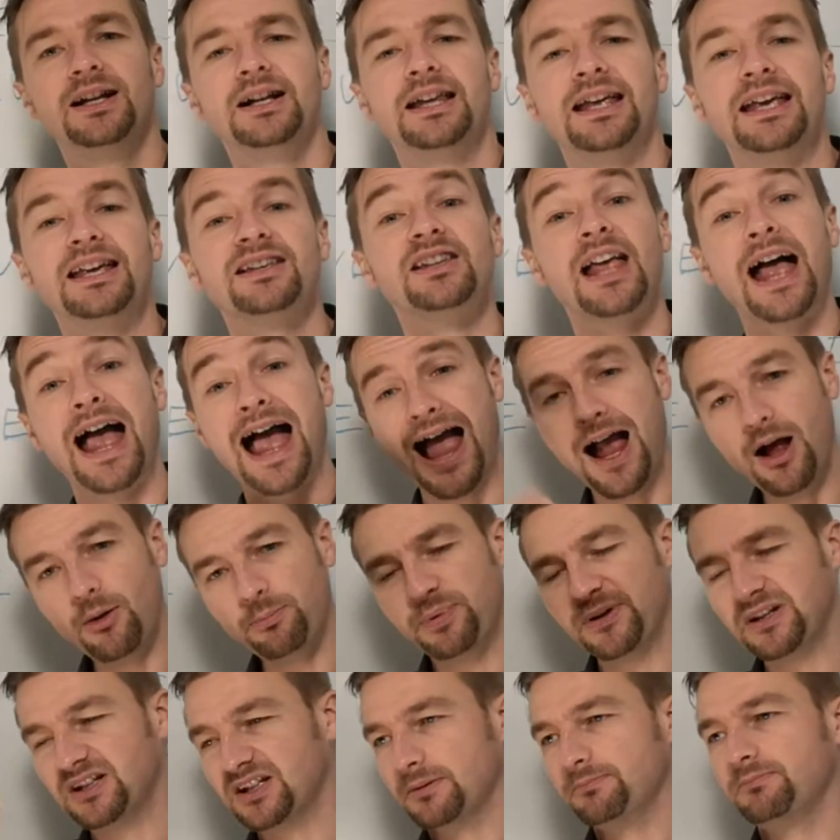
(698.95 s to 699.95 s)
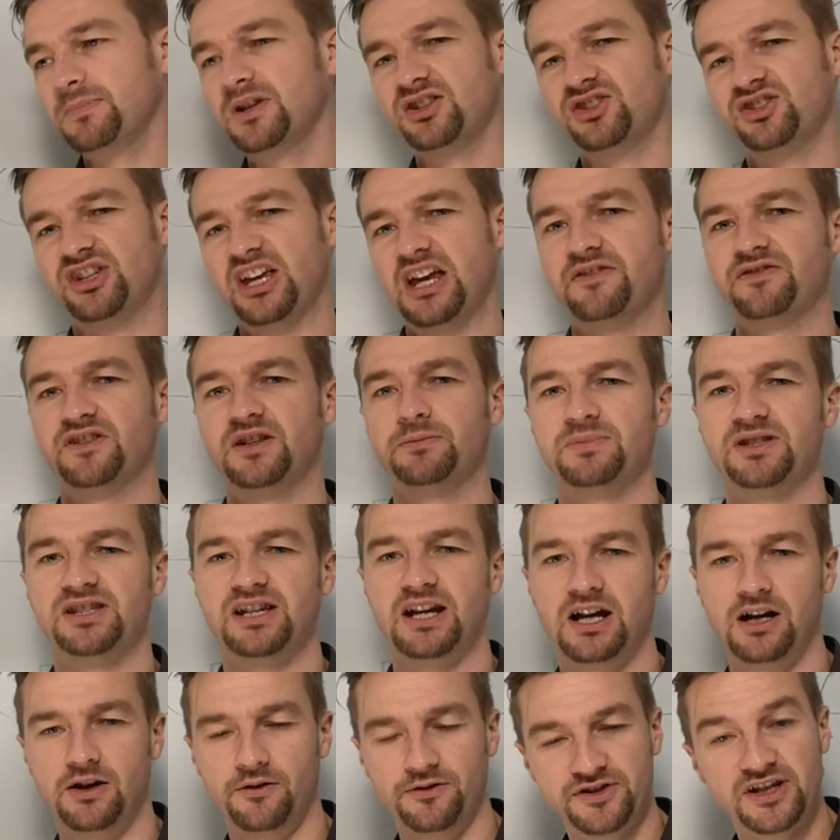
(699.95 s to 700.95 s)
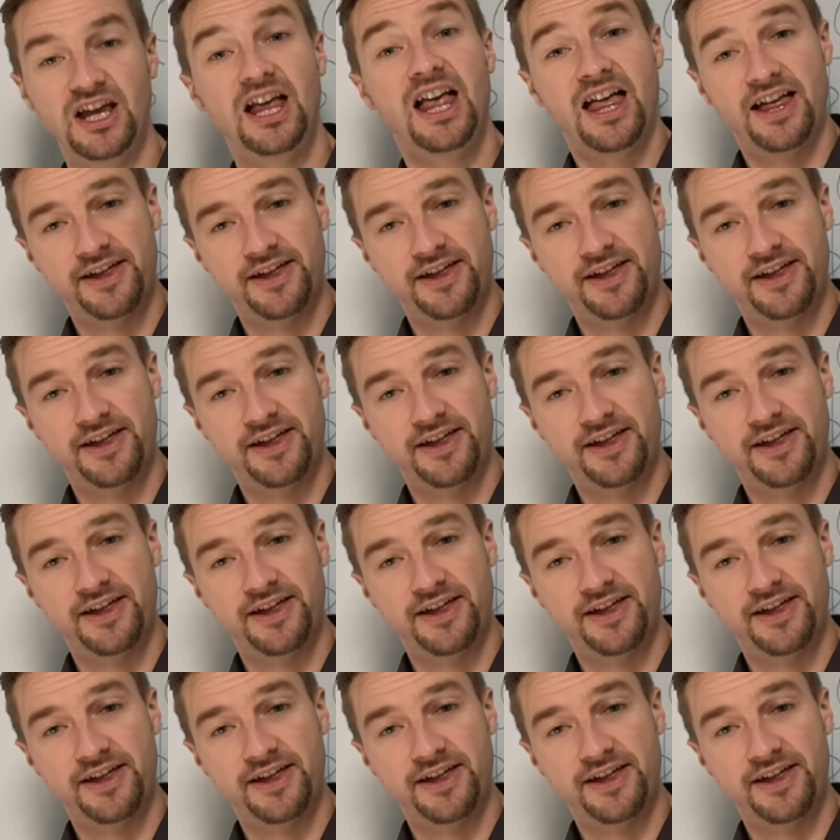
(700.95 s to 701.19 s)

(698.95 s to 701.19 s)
is helping them save themselves.